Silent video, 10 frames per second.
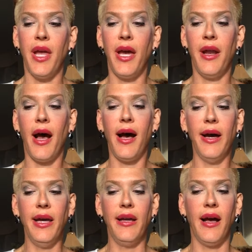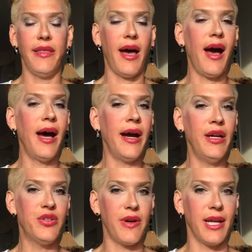And I got the
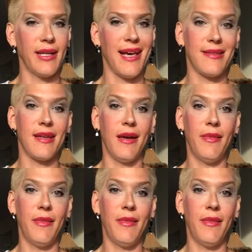hydrating last time,